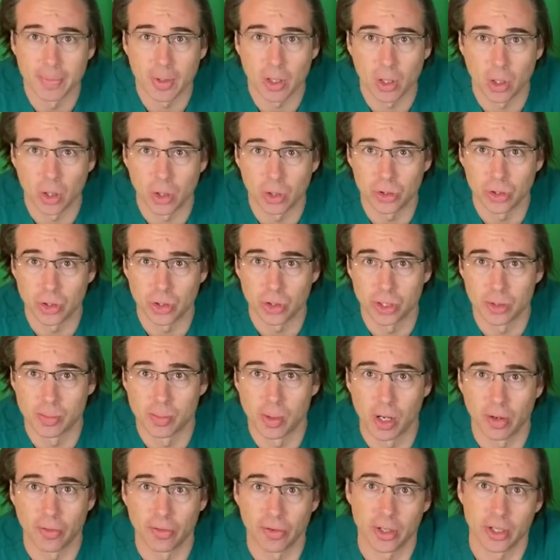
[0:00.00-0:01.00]
on your
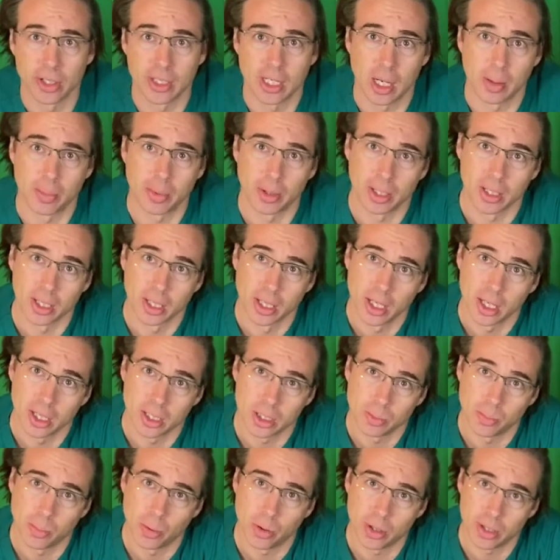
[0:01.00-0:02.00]
smartphone or tablet and
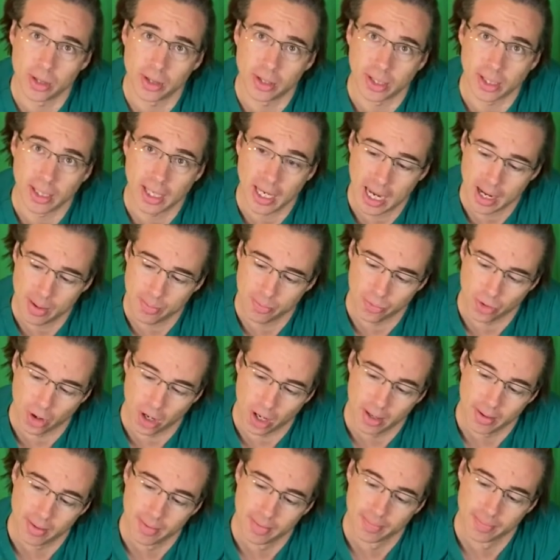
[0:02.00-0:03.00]
you point the
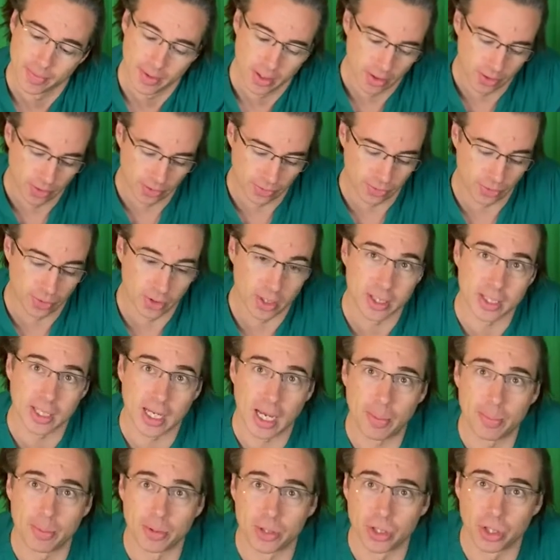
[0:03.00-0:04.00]
camera through this
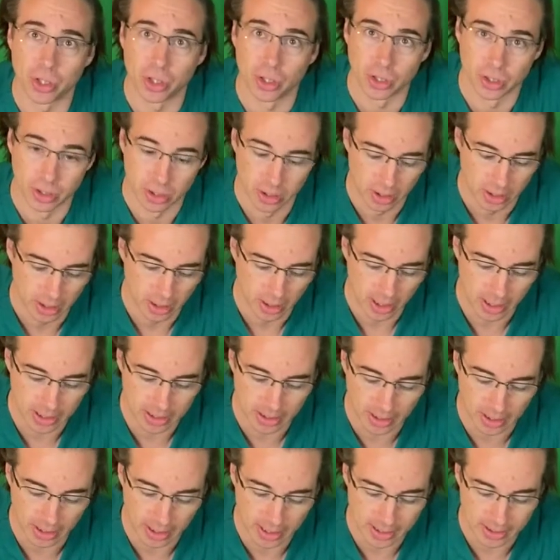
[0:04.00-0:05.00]
aperture in the
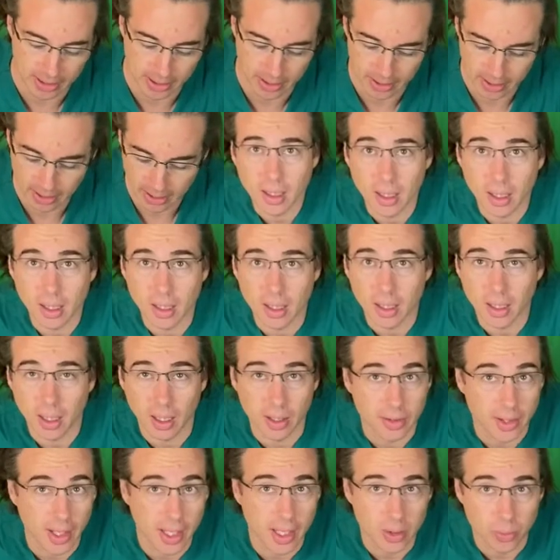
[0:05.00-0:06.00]
lid.
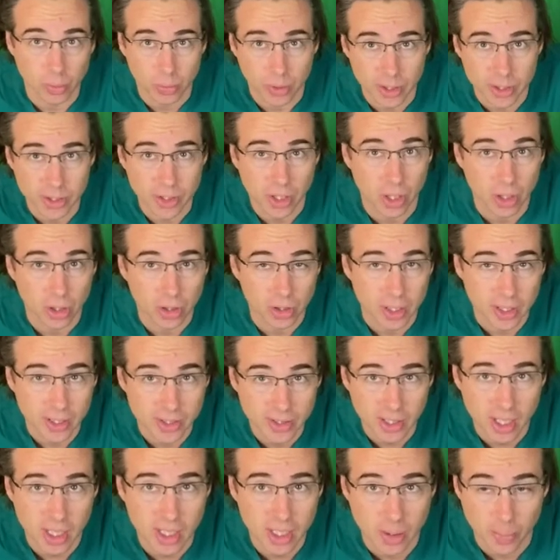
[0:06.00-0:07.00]
And then what is going on
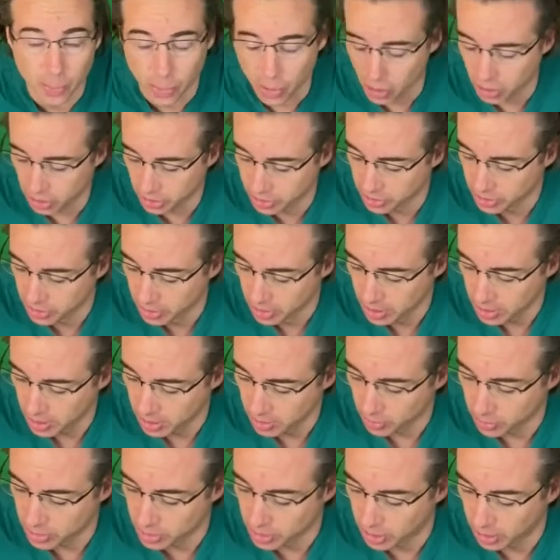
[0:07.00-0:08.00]
inside the box
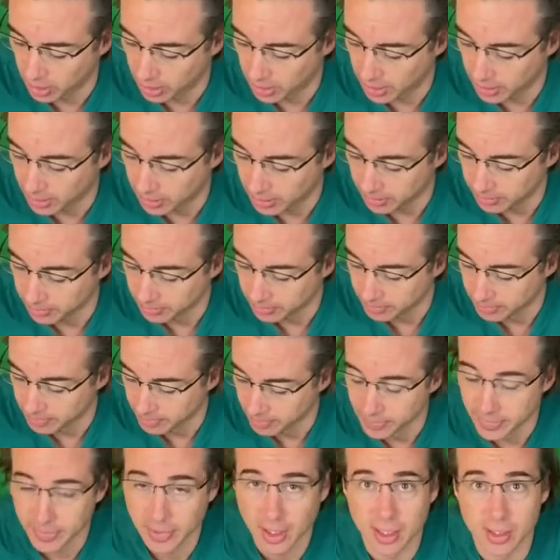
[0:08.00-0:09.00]
when you click
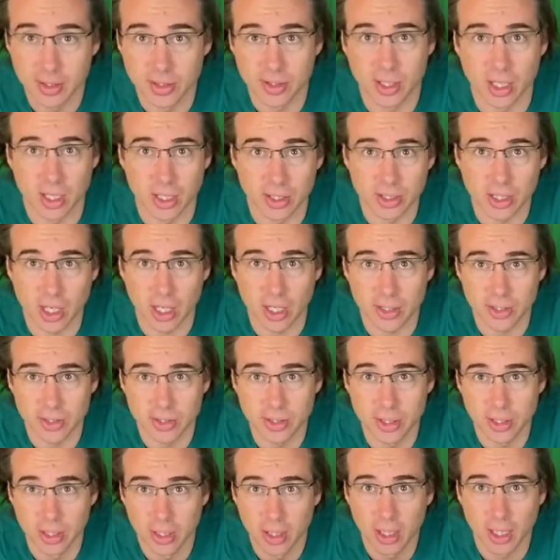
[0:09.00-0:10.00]
start
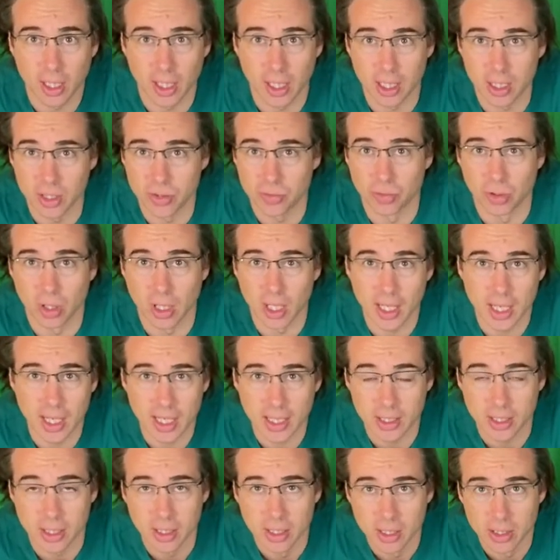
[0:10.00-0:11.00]
task is
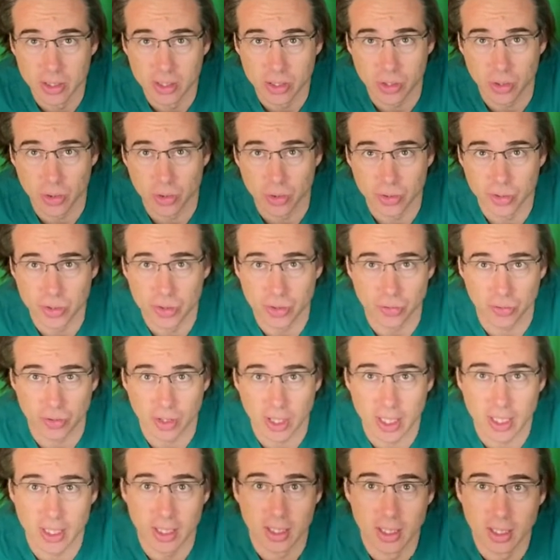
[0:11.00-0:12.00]
relayed to your
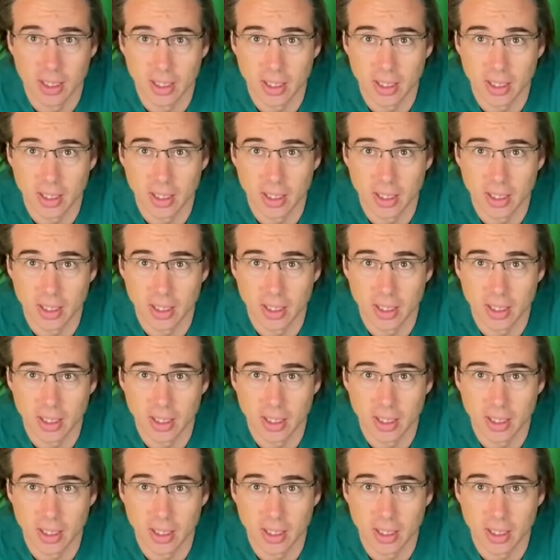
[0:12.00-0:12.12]
screen.